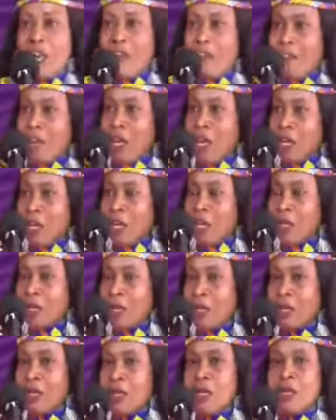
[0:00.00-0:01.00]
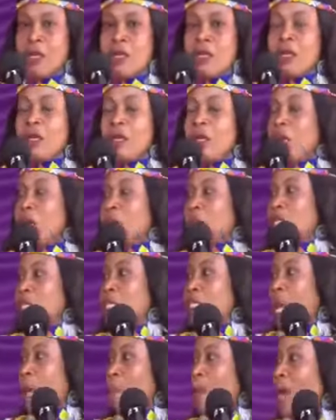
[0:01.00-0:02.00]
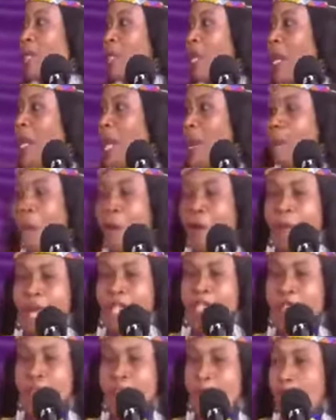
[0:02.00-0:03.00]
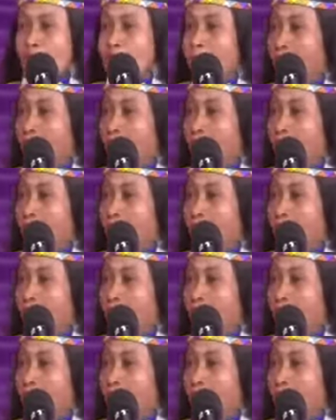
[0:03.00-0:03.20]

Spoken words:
hivi. It is a Mandela moment for